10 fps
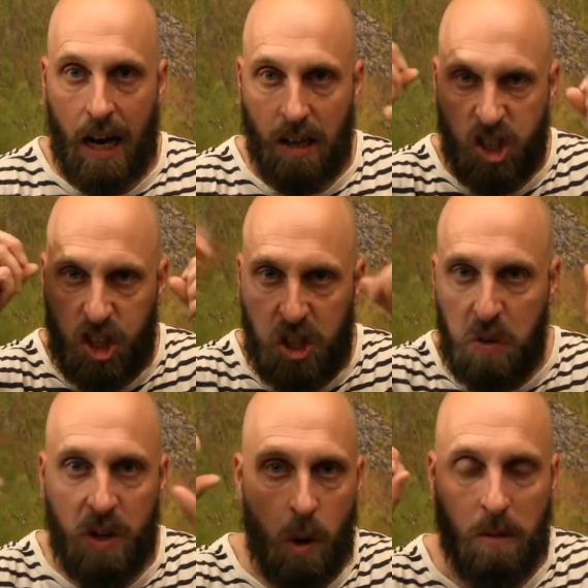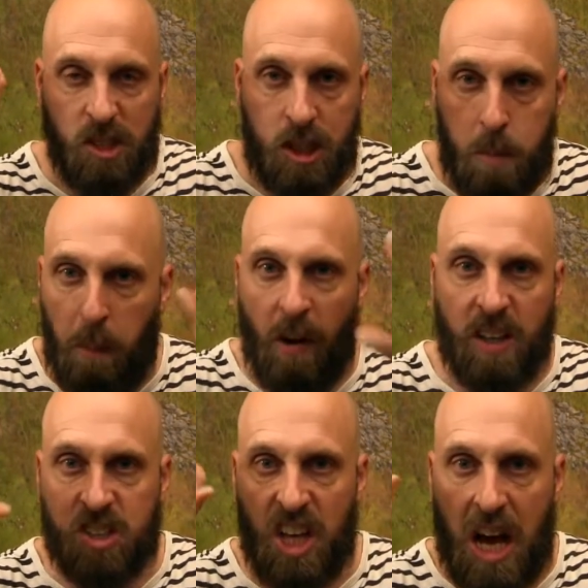shooting almost
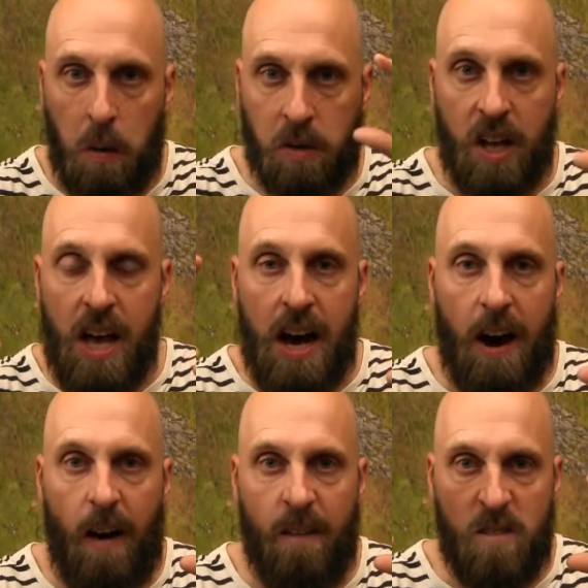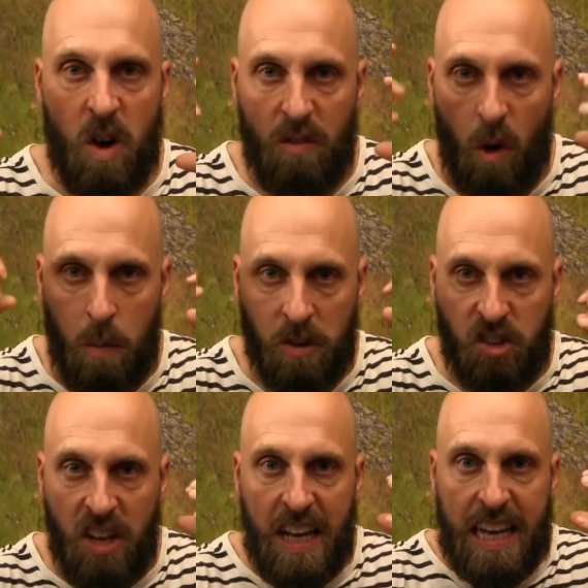sparks out of
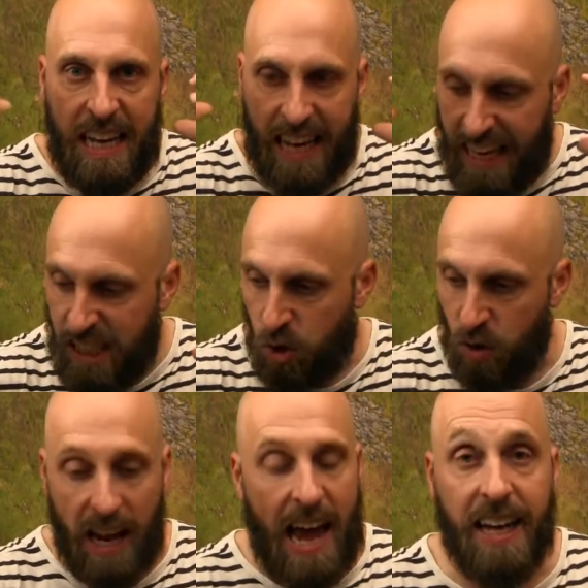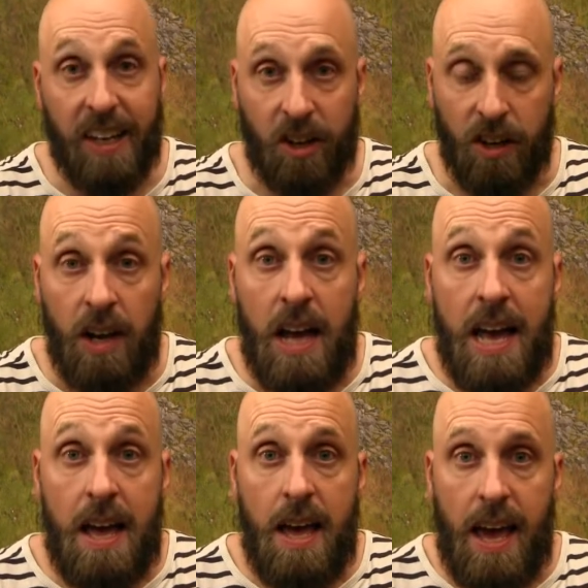almost hatred, anger.
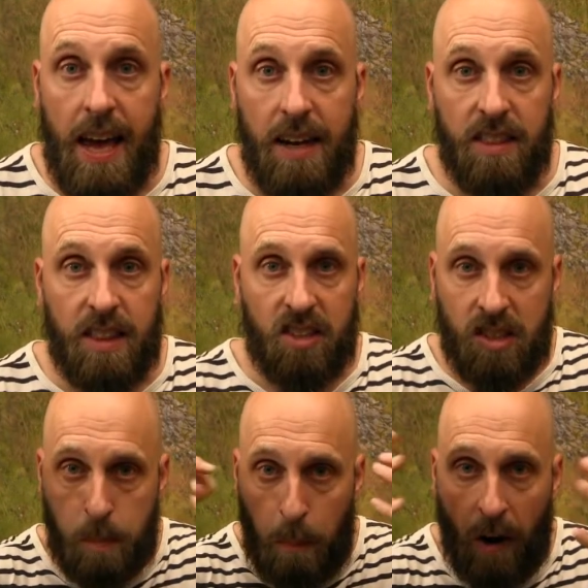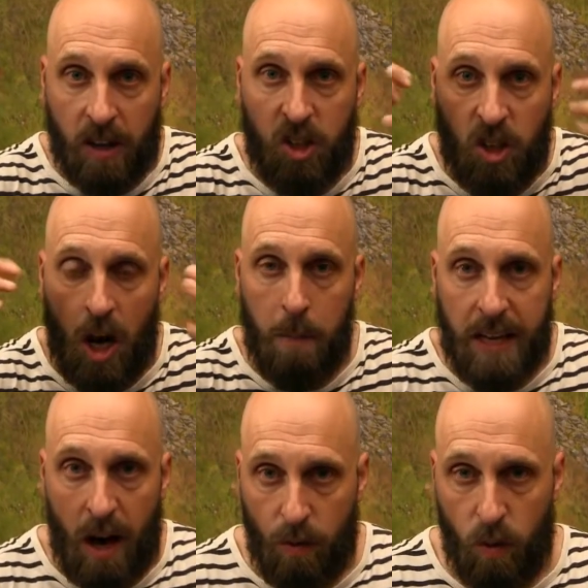And the sparks are
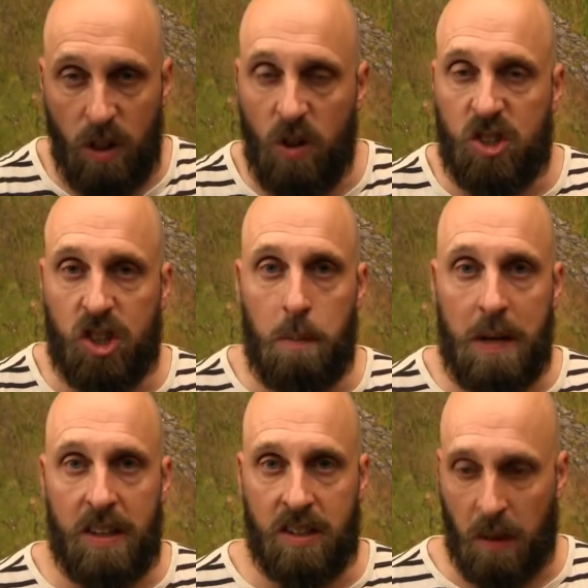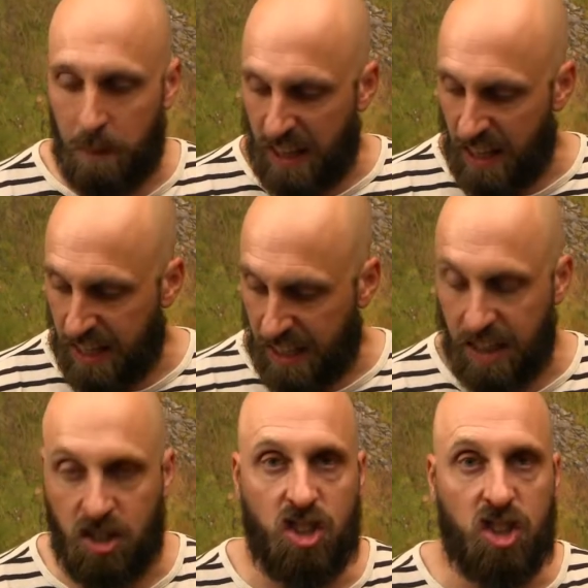coming out of what looks to be something like a
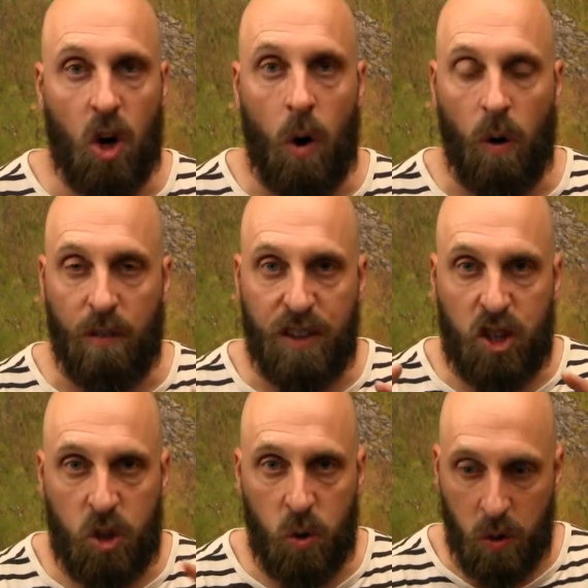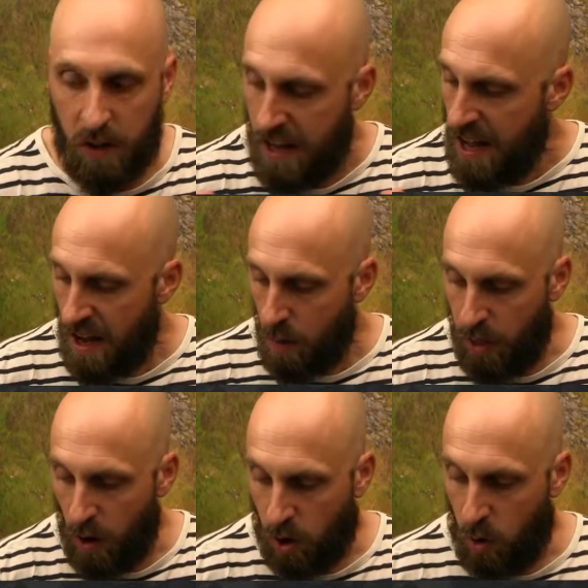skull. For sure,
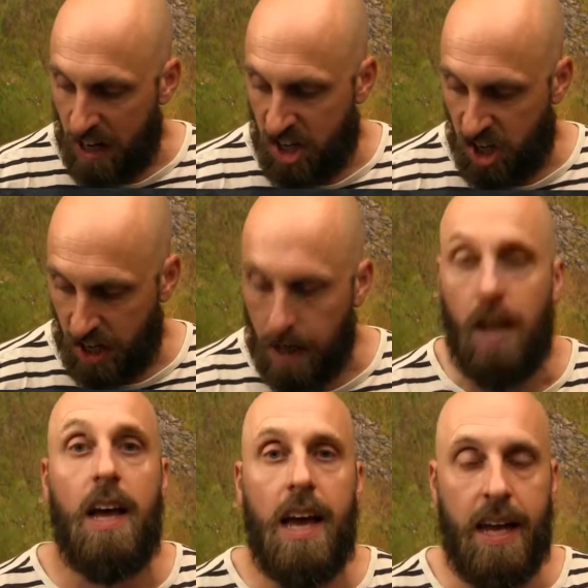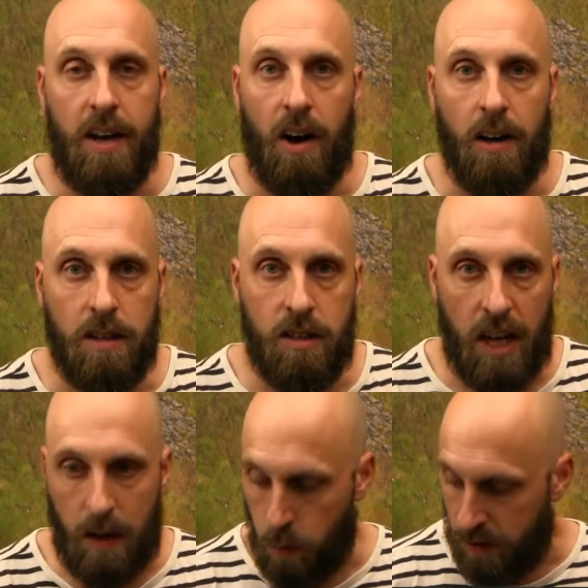without question, an
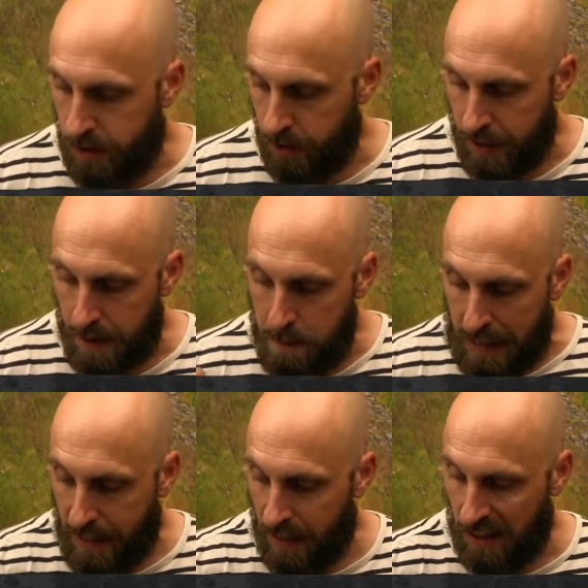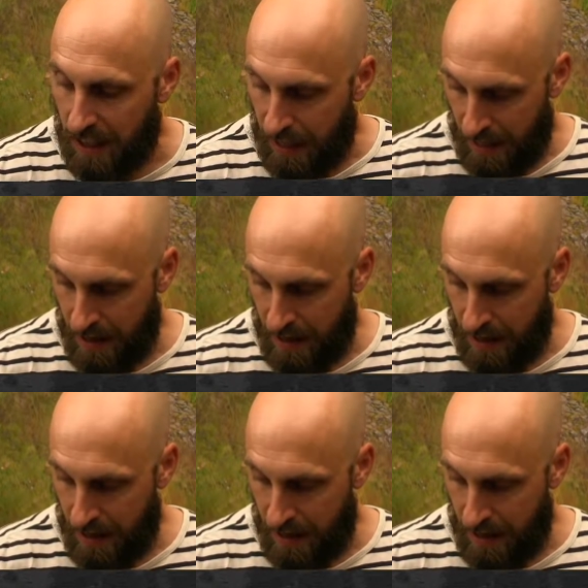undead wizard. And immediately